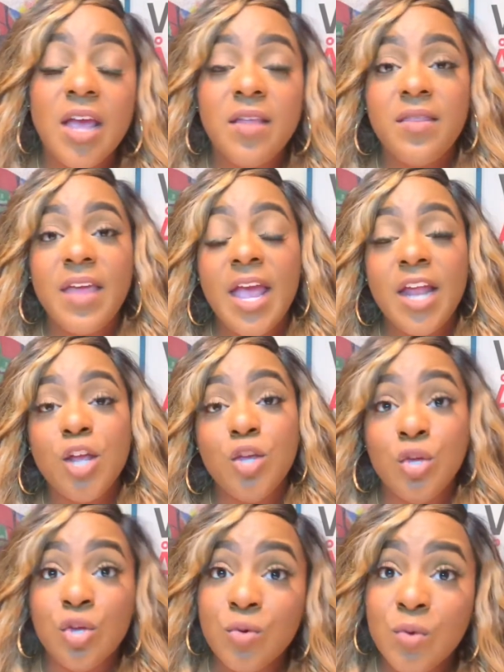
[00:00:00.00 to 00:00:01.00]
that
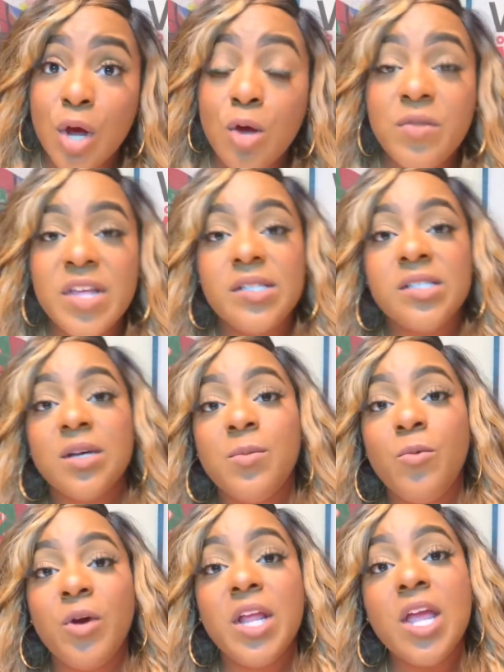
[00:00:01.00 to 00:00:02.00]
you know that
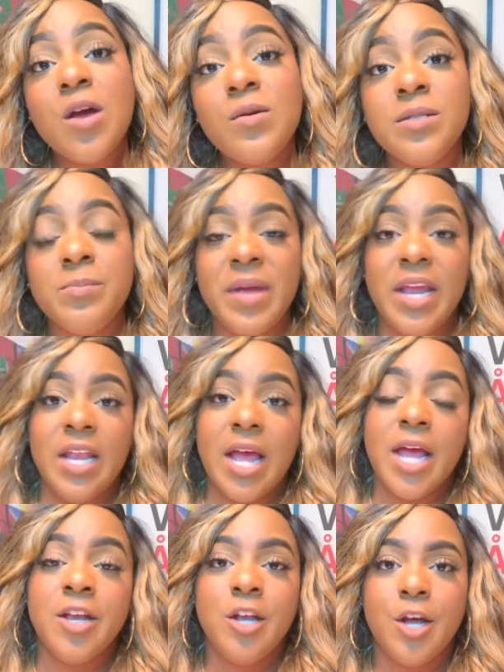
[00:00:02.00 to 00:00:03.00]
someone else may
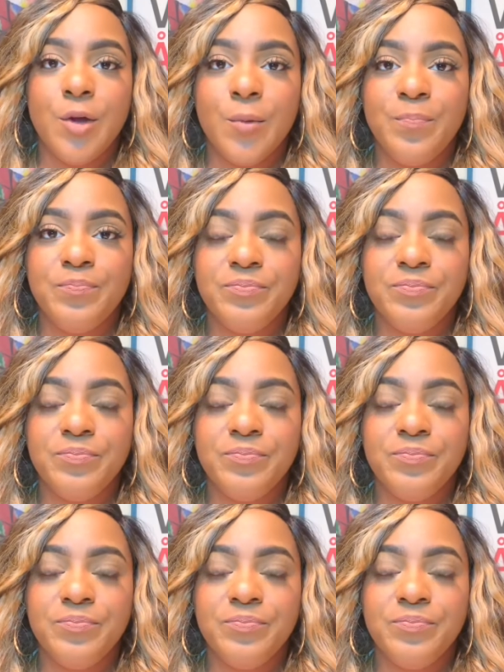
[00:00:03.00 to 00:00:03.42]
not know.